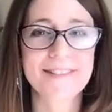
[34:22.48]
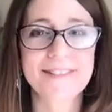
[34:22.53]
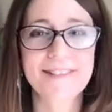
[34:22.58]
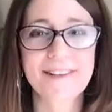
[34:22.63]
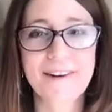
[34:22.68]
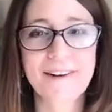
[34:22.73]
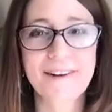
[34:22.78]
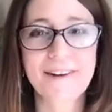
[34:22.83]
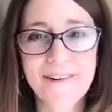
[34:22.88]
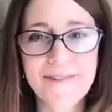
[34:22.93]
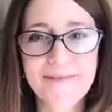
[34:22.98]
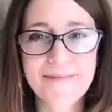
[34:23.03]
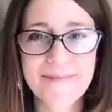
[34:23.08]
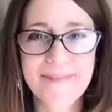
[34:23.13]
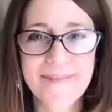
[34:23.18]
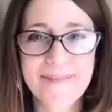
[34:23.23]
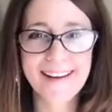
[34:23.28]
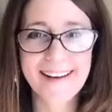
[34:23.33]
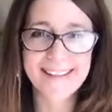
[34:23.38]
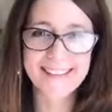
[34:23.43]
so
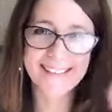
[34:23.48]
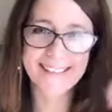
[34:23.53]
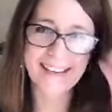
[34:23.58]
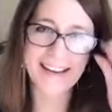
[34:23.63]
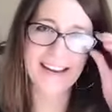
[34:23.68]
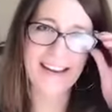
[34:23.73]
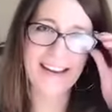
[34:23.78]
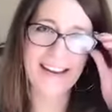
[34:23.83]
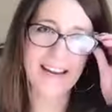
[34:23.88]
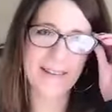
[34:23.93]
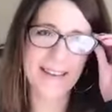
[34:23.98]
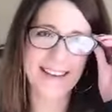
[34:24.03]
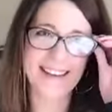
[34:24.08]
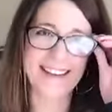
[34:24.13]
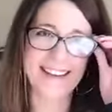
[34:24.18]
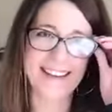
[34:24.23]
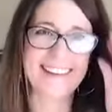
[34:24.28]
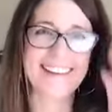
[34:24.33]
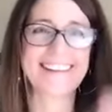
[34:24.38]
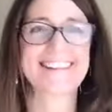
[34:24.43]
much,
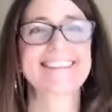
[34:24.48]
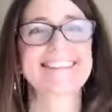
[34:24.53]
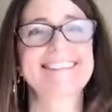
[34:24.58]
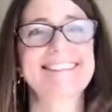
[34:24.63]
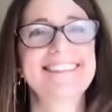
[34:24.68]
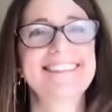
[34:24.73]
Amy. Here's what